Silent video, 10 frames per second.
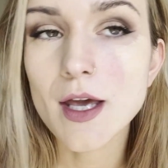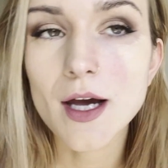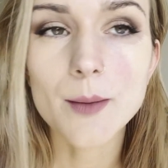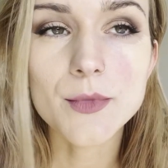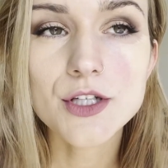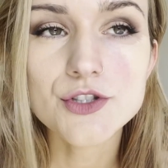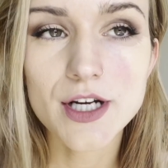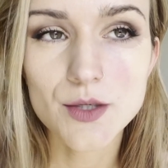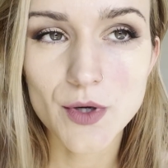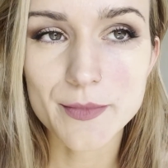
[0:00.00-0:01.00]
I'm gonna try
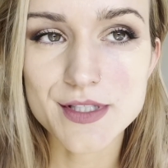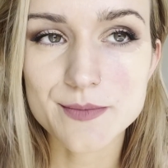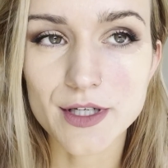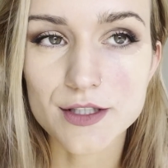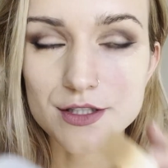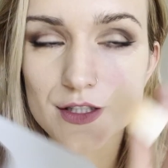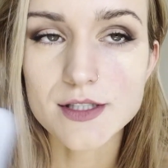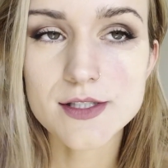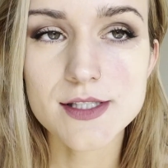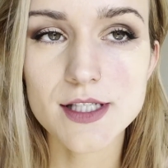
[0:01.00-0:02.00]
and wet my sponge
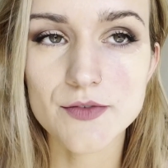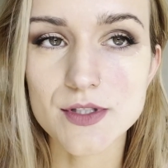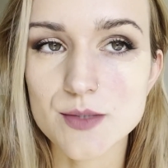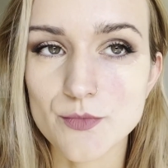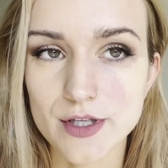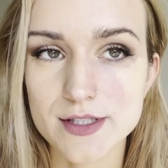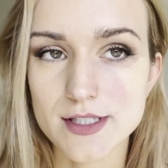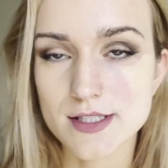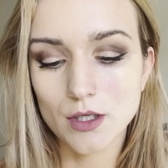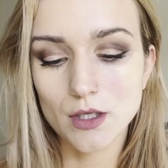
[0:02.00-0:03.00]
just to see if it spreads
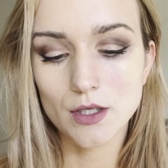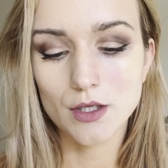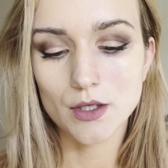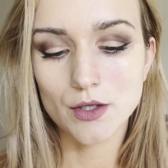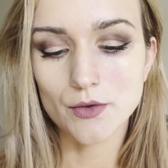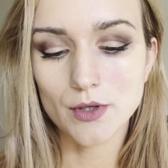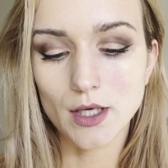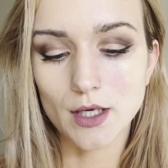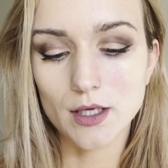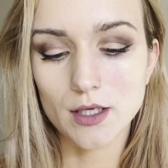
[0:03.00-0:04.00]
easy.
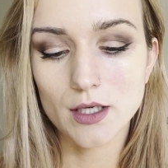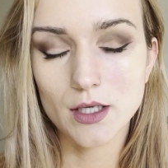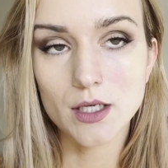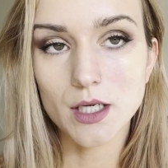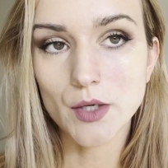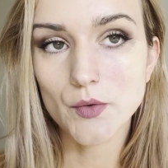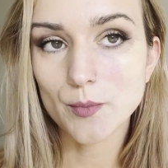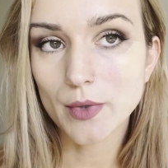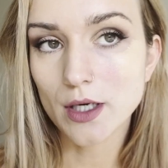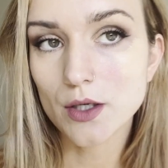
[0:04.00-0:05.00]
Okay, now I'm
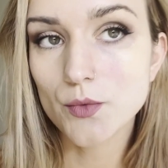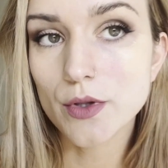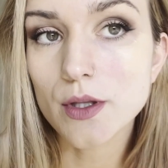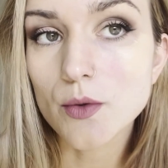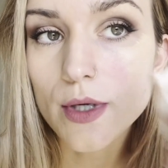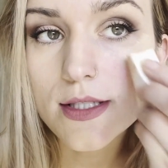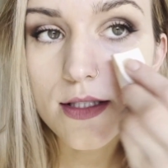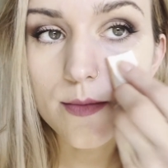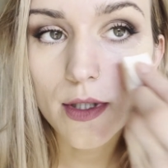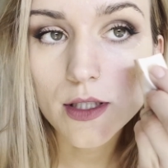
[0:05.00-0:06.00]
back with a wet
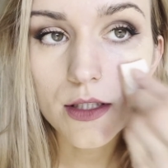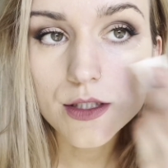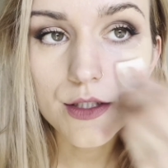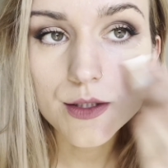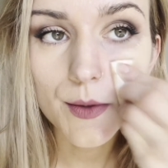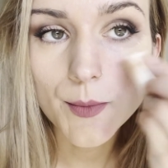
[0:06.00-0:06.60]
sponge.